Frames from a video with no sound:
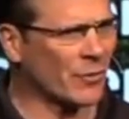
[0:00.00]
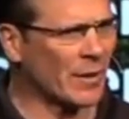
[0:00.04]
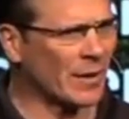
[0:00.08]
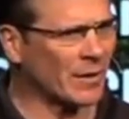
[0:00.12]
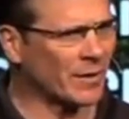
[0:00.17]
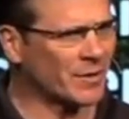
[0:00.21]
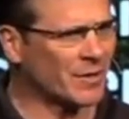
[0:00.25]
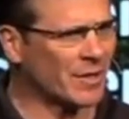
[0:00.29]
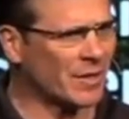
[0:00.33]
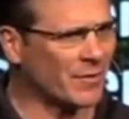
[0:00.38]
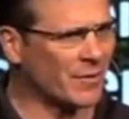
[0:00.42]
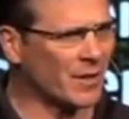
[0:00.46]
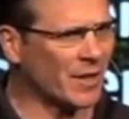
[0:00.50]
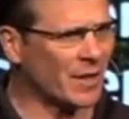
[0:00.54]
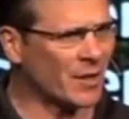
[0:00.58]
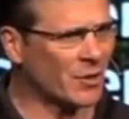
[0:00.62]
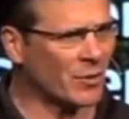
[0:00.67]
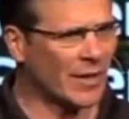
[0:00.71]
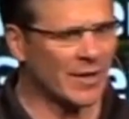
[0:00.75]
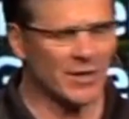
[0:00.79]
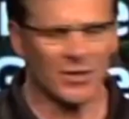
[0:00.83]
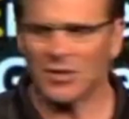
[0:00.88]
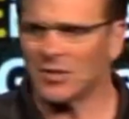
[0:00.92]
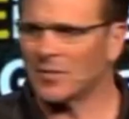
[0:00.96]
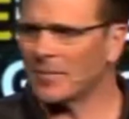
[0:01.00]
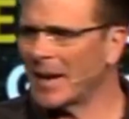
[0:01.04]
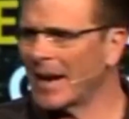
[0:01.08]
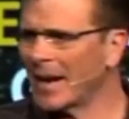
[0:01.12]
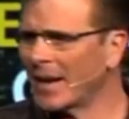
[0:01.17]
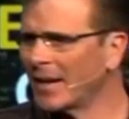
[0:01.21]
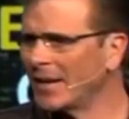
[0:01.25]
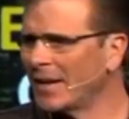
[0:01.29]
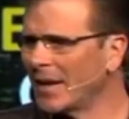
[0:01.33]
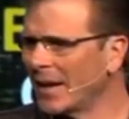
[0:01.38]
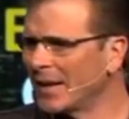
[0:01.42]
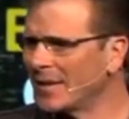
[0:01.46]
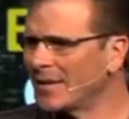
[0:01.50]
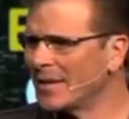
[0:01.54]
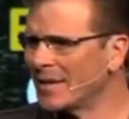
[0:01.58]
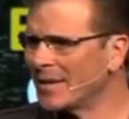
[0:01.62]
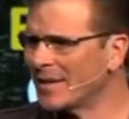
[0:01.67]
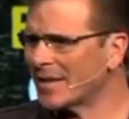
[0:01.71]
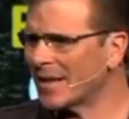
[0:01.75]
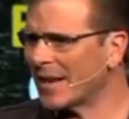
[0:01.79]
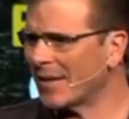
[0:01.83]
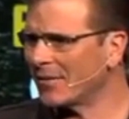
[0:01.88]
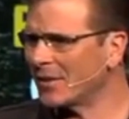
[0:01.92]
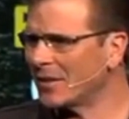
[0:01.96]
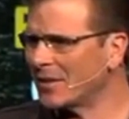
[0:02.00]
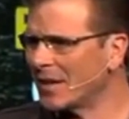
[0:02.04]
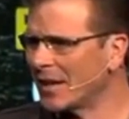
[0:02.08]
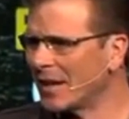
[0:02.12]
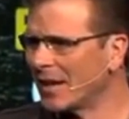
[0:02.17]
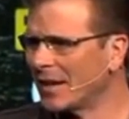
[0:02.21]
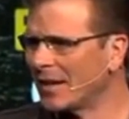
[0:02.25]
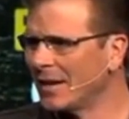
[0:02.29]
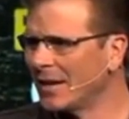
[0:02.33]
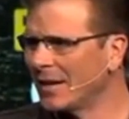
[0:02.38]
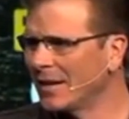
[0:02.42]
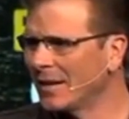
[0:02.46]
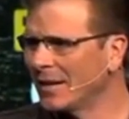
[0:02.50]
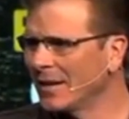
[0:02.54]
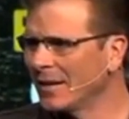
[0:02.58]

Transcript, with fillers: relativity equations back in 1917?